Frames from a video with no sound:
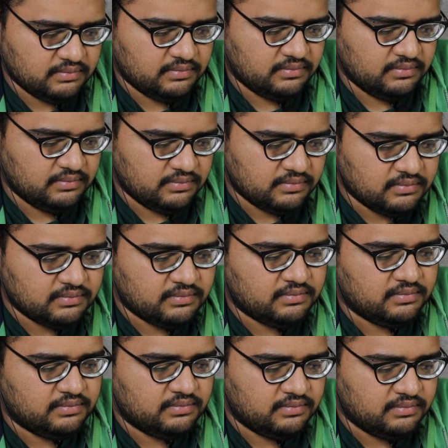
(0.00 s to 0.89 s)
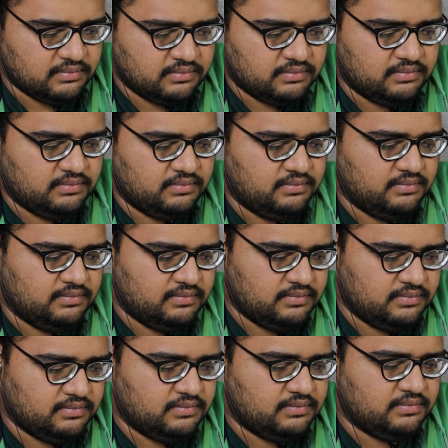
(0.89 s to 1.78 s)
audio quality was pretty good.
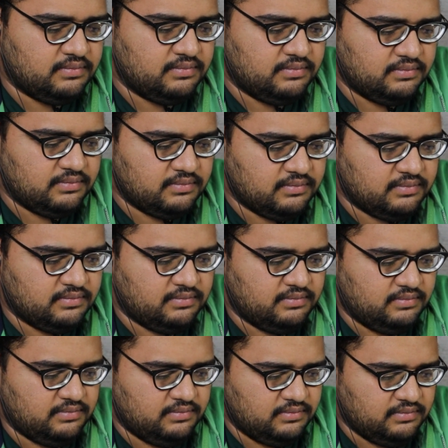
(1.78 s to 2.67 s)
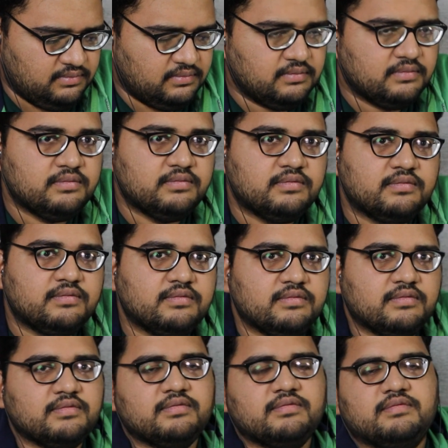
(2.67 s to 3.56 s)
And even at higher volumes, I didn't find
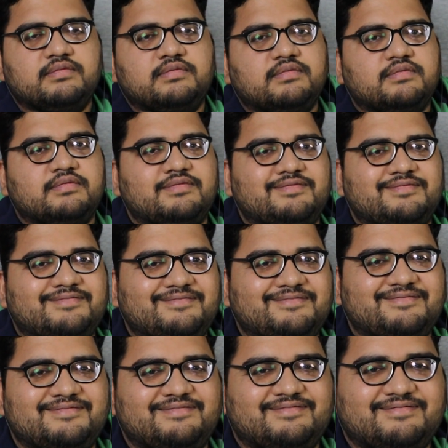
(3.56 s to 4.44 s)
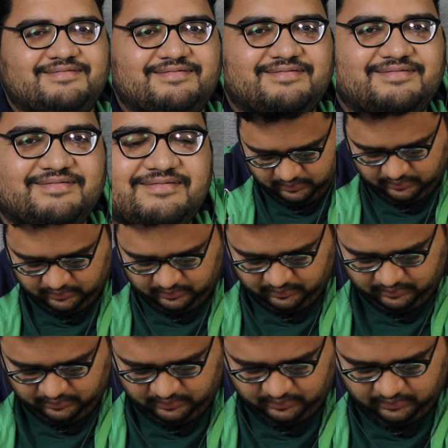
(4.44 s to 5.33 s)
any audio distortion.
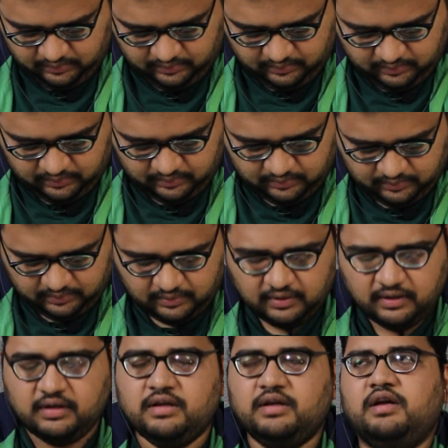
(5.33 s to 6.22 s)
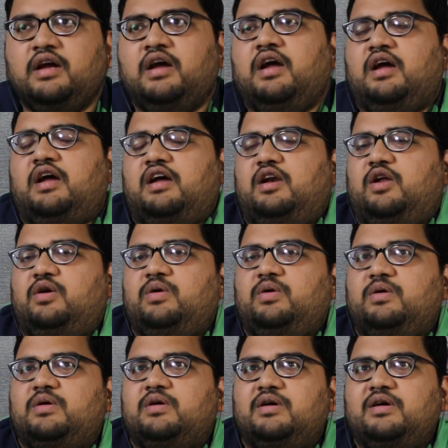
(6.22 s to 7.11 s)
And as for the call quality, it was also
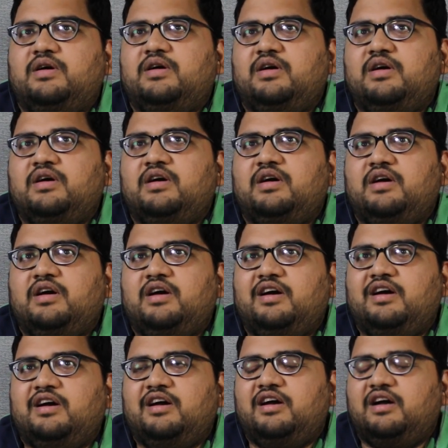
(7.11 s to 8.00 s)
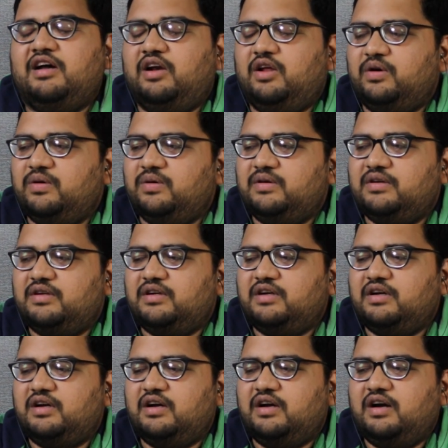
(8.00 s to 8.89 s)
pretty good considering the
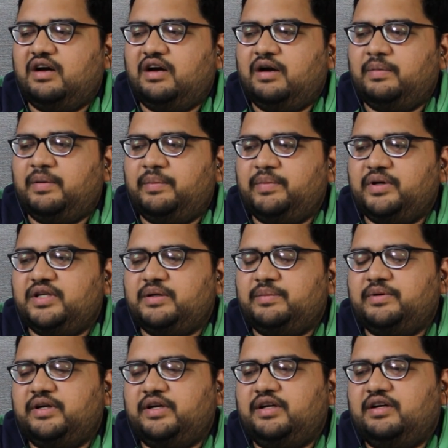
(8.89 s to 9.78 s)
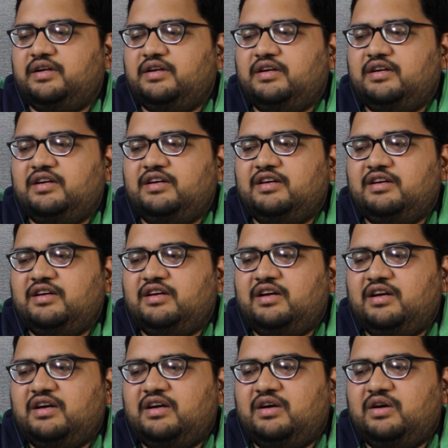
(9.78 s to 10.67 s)
price. Like, other party was
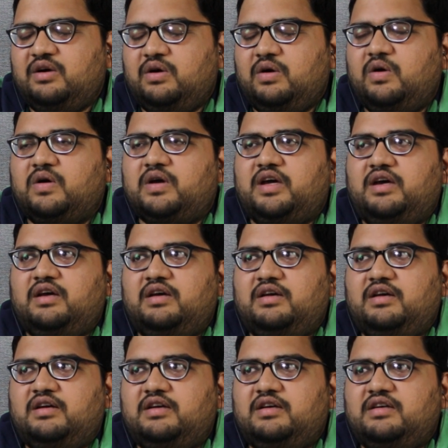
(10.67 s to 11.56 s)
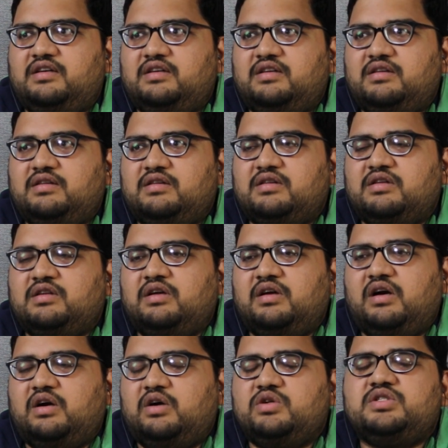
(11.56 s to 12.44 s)
able to clearly hear me. I
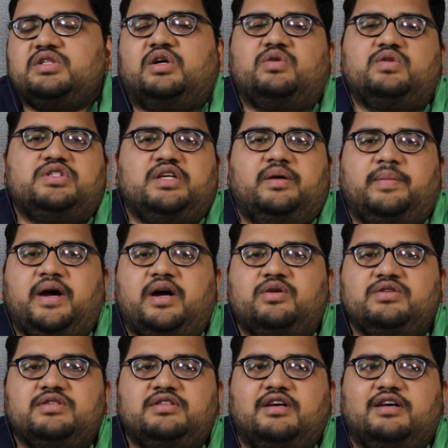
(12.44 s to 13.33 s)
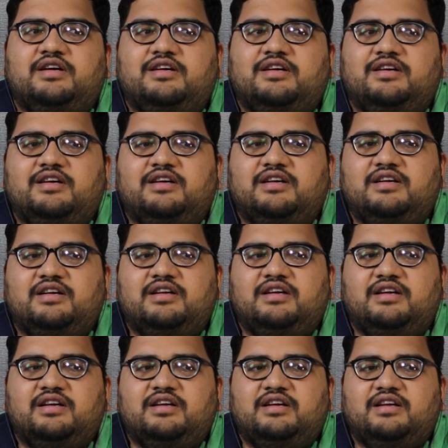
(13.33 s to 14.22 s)
tried these earbuds even on a road.
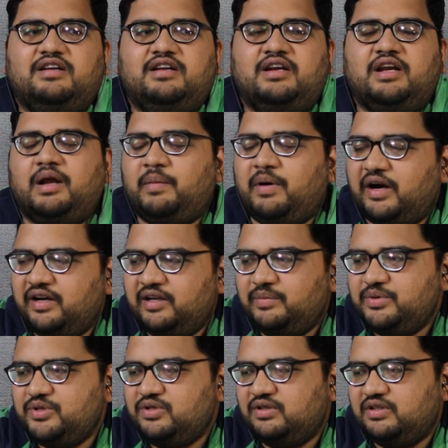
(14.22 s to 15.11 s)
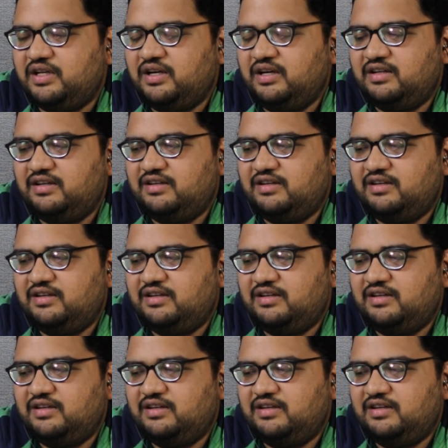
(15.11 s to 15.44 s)
Apart from loud horns and